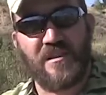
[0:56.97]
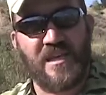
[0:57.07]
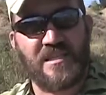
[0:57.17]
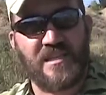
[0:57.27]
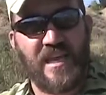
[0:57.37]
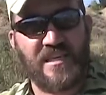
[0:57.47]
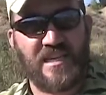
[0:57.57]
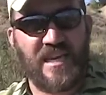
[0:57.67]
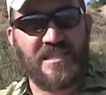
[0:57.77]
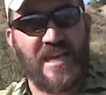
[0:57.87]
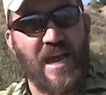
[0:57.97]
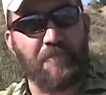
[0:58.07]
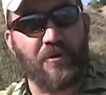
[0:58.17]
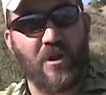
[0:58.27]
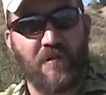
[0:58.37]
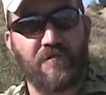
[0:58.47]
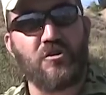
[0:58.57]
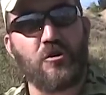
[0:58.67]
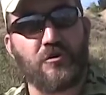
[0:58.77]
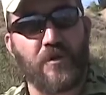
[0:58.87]
this as an example of
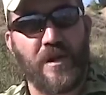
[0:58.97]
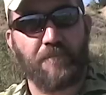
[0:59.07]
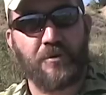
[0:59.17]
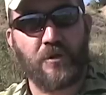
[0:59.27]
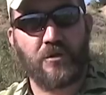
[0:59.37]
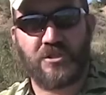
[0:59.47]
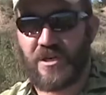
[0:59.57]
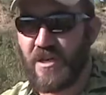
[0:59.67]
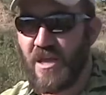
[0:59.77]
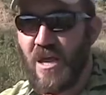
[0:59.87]
nutrient pollution.